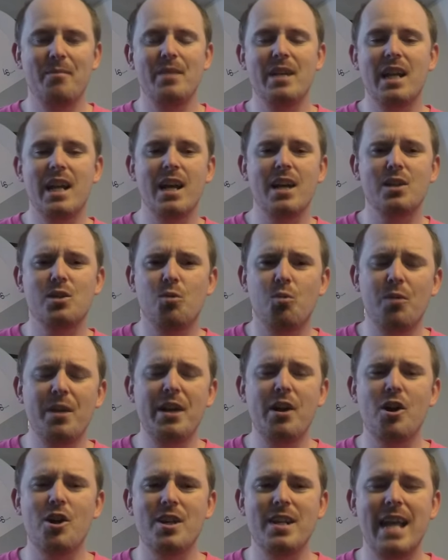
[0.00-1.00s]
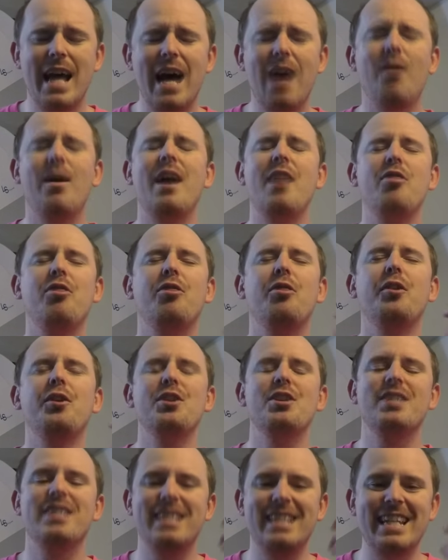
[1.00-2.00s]
because we are now at
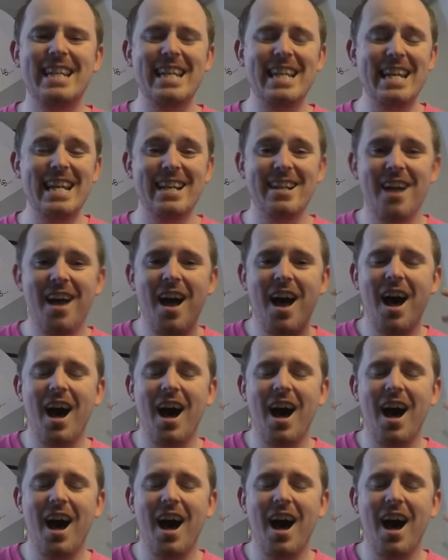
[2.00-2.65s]
thirteen